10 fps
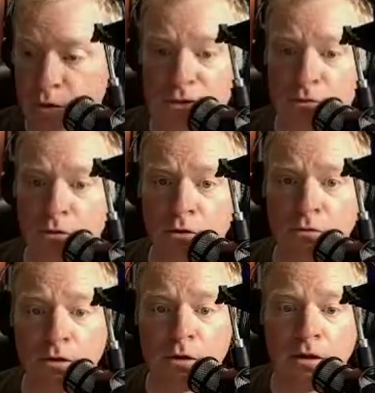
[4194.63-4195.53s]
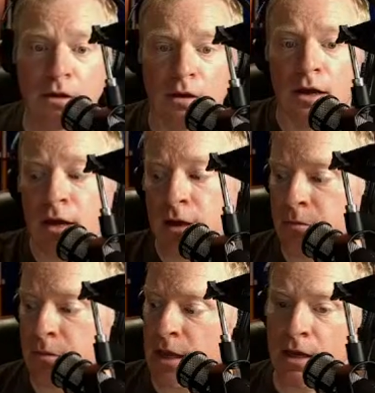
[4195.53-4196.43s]
through,
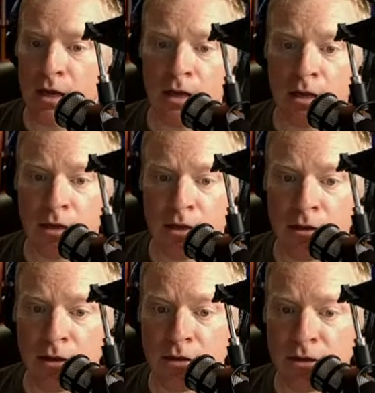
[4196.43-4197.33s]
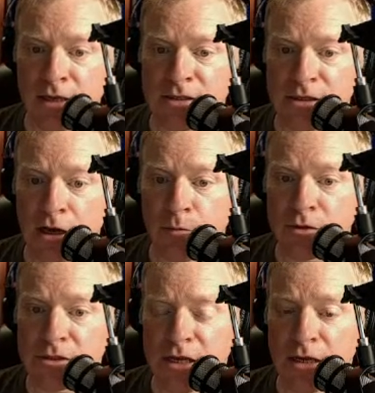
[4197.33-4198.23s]
and it ignites the upper
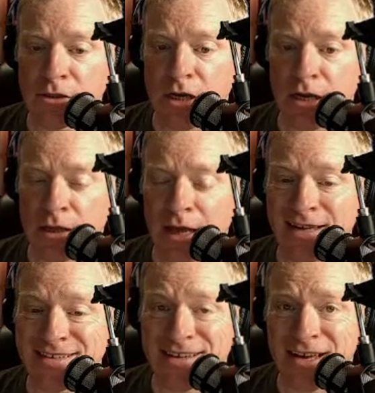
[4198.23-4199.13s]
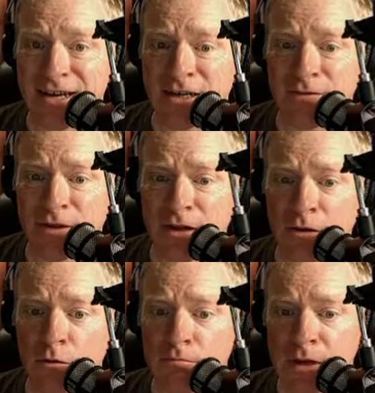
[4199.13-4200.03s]
stage, and that is hot enough that it
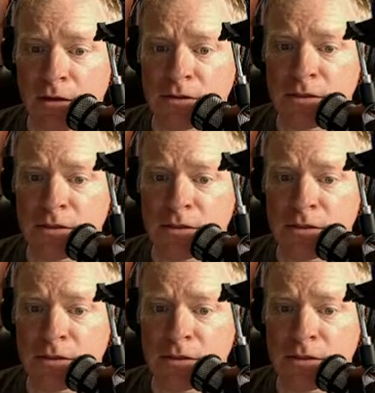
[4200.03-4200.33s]
will melt